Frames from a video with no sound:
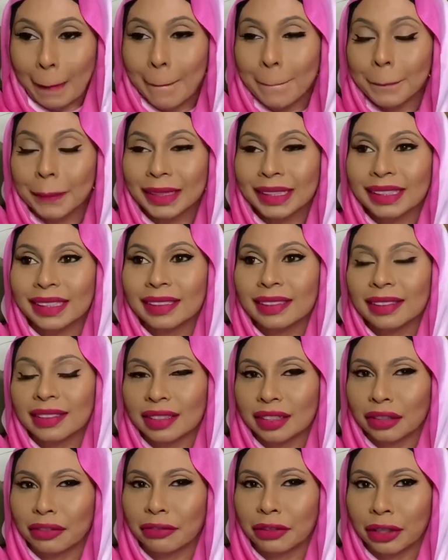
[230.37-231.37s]
But this is
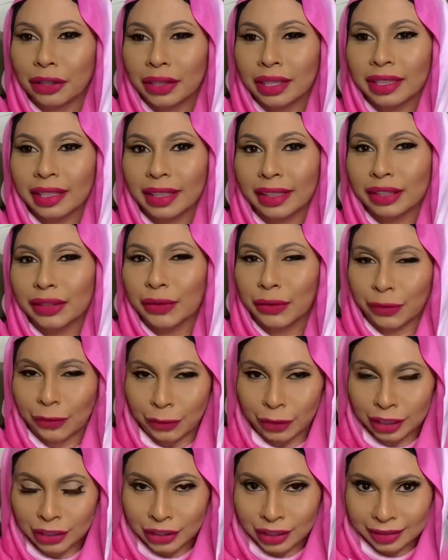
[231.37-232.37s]
a very nice,
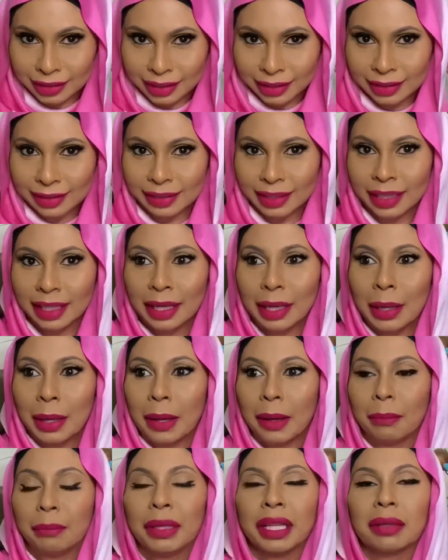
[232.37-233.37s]
fresh, as I say,
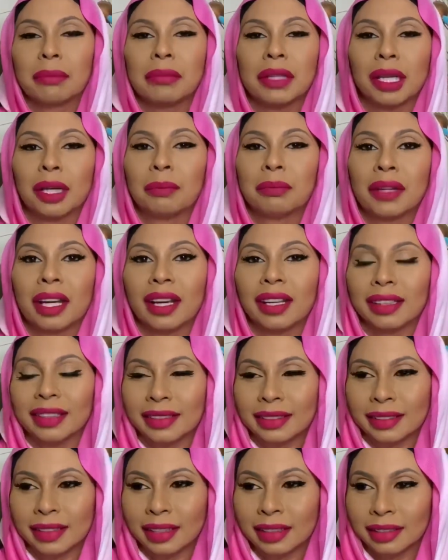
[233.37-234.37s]
pick me up kind of
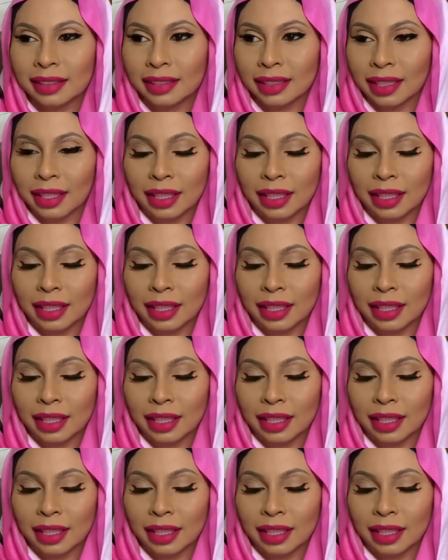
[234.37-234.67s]
scent.